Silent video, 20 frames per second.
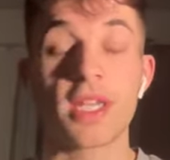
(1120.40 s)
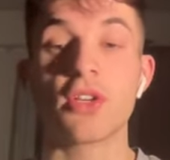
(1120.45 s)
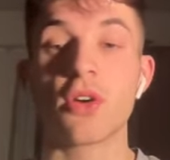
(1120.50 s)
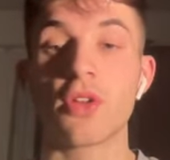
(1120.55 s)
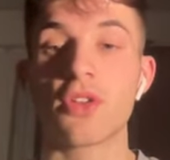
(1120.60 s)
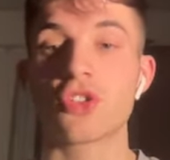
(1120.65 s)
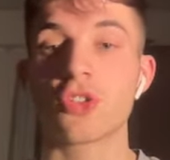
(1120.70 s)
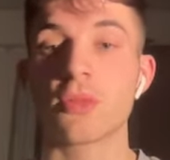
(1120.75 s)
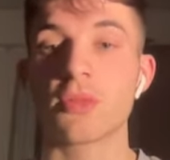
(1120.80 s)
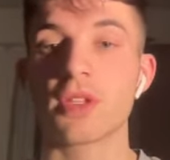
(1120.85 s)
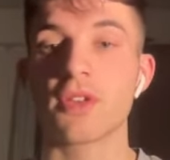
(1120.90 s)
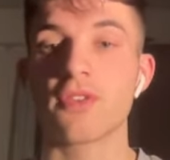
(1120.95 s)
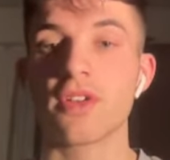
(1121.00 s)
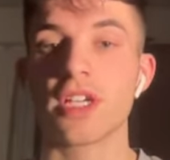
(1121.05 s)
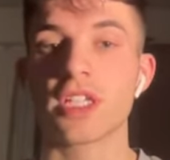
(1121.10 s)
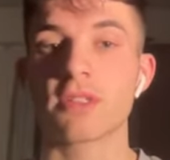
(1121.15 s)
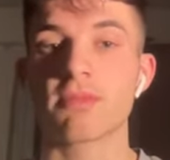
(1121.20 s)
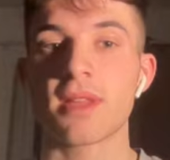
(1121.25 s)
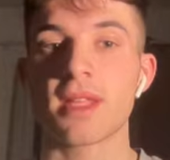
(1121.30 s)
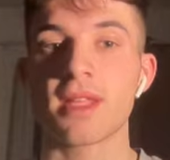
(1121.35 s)
the job in the
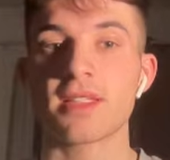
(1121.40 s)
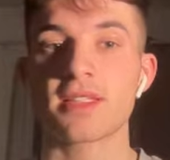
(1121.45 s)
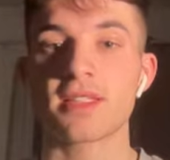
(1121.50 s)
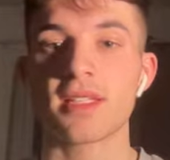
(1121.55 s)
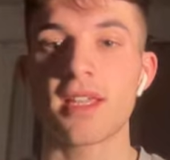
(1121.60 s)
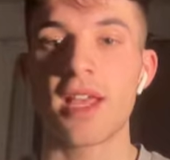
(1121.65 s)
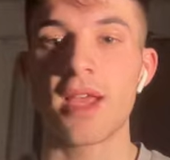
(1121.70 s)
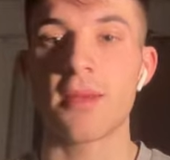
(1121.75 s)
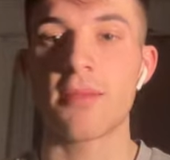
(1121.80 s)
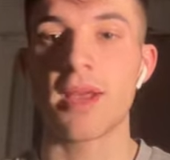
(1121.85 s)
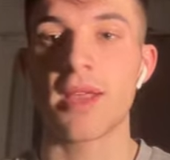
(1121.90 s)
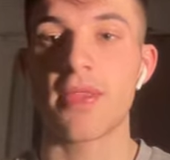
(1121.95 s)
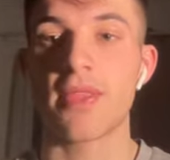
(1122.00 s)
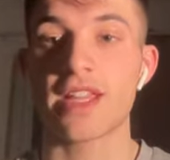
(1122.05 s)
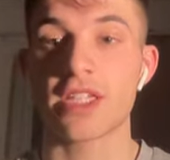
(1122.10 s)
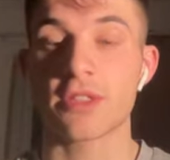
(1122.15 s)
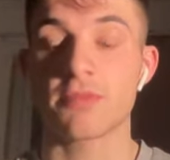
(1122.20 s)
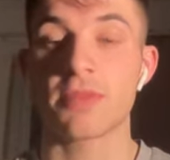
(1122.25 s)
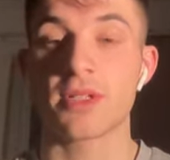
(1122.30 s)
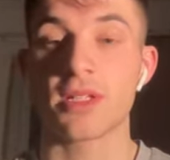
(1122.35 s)
first place. And
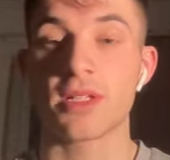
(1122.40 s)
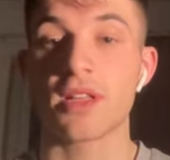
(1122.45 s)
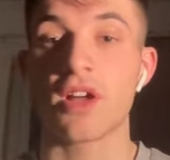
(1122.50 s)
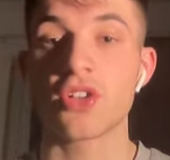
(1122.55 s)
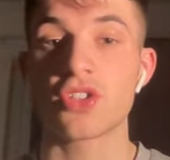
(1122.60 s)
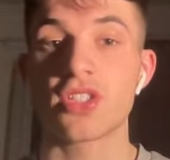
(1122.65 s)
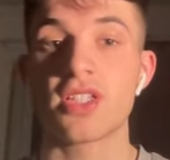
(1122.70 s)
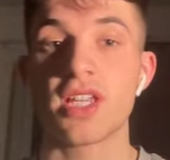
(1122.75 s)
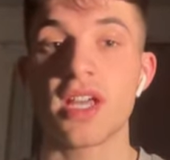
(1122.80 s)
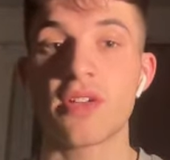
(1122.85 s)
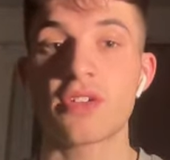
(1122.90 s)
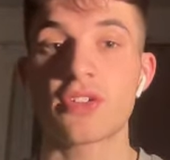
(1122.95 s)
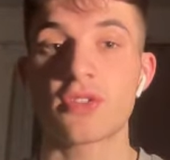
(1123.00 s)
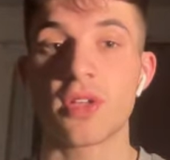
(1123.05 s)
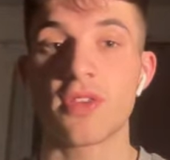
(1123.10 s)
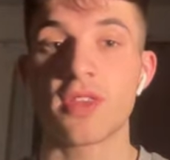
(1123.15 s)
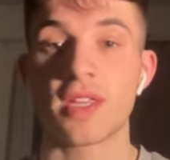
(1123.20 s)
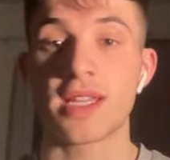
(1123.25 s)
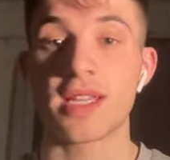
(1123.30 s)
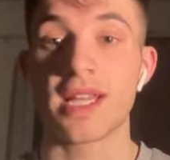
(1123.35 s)
that's been largely down to,
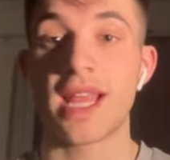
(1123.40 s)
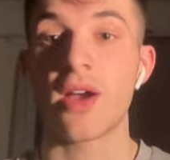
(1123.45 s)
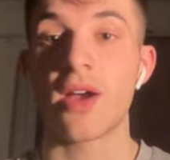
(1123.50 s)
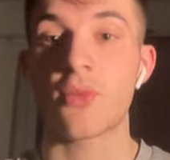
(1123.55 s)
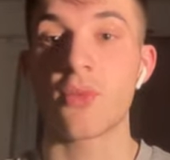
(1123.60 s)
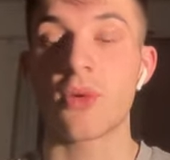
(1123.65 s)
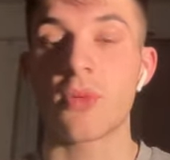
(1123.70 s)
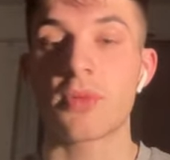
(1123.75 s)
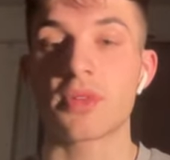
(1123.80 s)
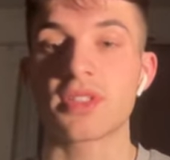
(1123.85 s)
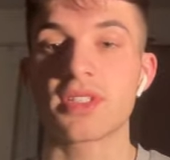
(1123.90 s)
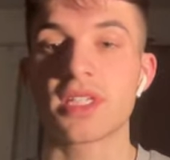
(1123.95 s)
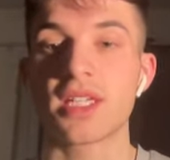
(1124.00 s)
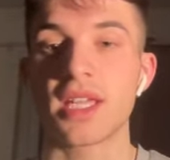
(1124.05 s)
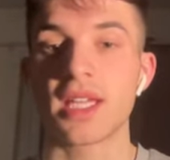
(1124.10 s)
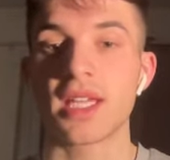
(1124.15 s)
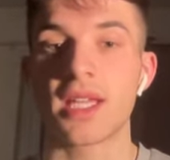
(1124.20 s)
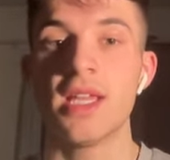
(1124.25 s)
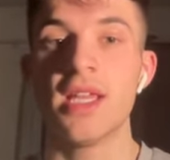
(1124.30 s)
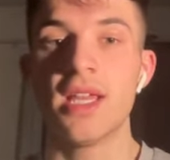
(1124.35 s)
I think, now what we're
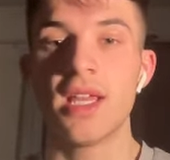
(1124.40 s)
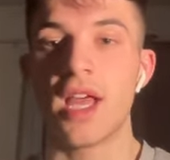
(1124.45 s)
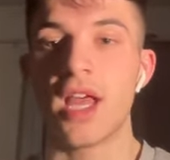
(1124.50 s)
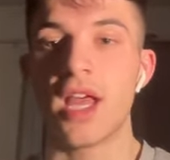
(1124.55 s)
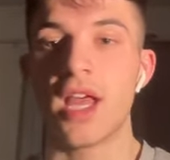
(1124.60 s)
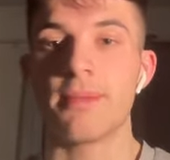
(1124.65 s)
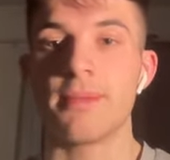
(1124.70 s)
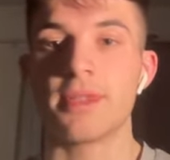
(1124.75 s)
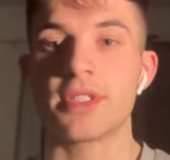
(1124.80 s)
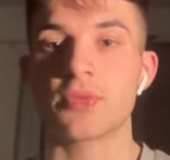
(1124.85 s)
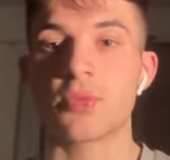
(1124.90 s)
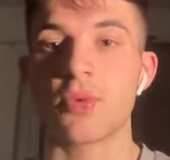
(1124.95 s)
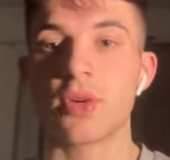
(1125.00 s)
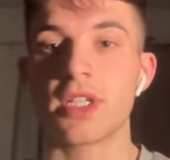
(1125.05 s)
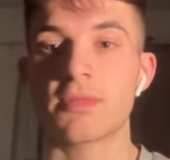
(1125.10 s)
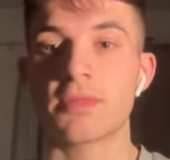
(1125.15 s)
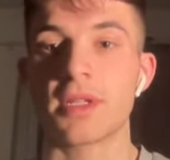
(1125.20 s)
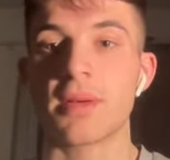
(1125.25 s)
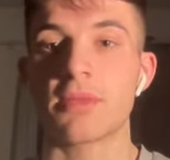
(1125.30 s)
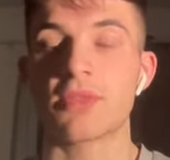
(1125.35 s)
seeing is what
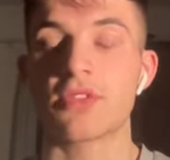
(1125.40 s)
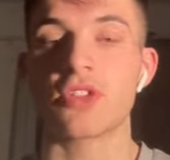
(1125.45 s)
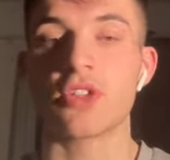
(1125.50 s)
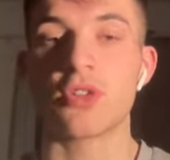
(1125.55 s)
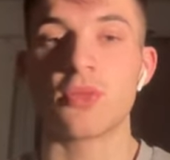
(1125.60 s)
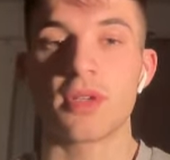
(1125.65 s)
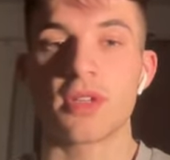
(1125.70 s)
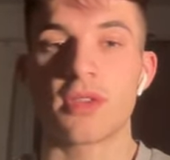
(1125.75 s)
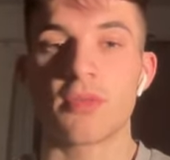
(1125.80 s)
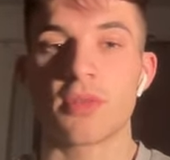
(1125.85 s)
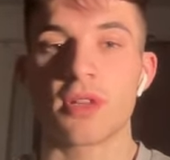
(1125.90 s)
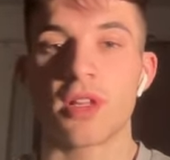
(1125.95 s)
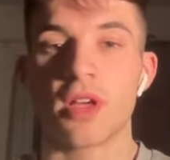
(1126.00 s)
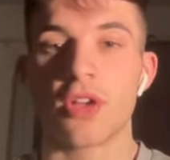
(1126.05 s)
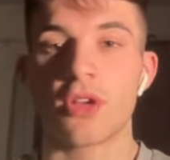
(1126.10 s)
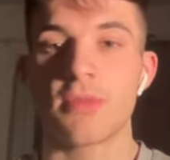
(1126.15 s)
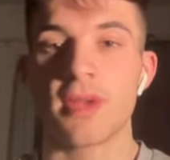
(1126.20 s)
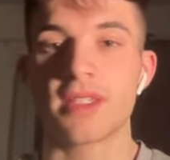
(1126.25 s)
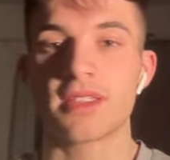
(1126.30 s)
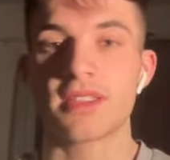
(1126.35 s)
he's been able to do with
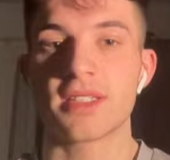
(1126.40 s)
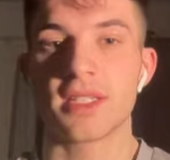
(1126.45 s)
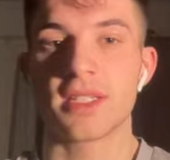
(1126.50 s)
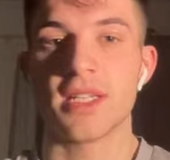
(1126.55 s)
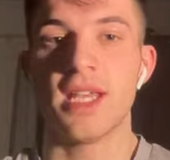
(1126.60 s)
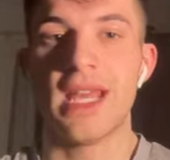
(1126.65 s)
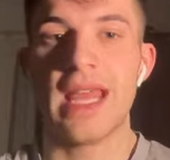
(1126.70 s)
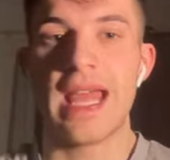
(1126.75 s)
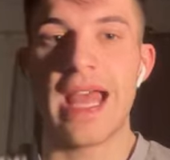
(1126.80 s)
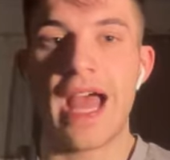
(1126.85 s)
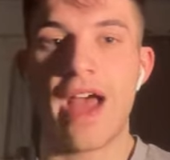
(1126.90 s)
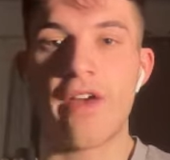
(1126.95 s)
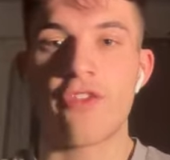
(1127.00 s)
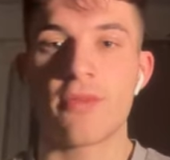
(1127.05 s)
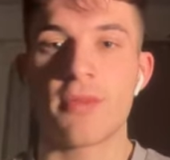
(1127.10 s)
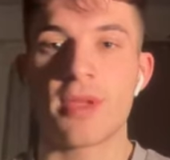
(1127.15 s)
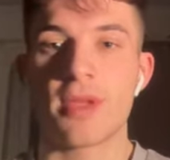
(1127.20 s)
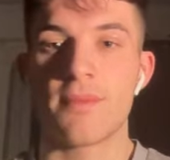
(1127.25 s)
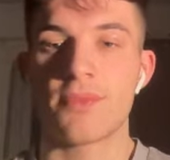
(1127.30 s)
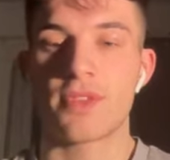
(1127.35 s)
Lionel Messi and have
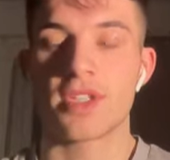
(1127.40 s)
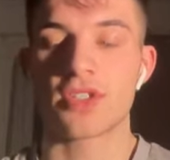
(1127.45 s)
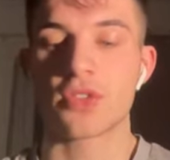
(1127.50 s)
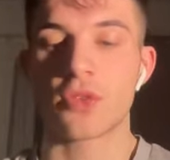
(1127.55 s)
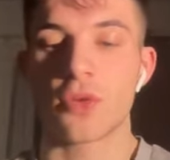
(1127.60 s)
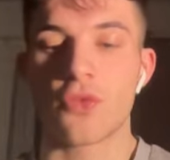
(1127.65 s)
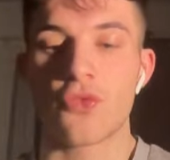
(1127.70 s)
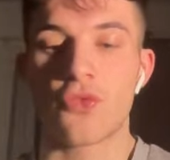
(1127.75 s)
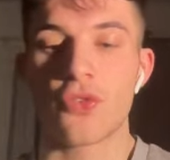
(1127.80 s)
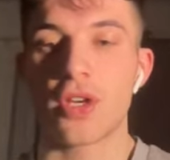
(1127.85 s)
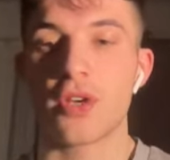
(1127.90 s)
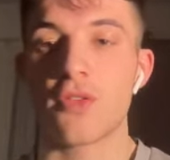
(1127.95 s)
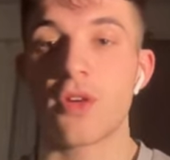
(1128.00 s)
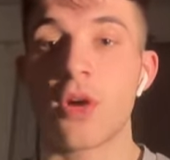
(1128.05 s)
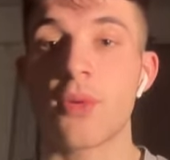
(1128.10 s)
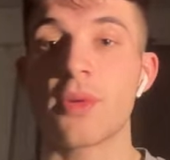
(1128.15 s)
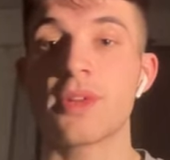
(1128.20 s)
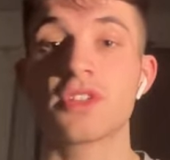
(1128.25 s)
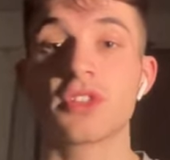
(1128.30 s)
him in this sort of free role.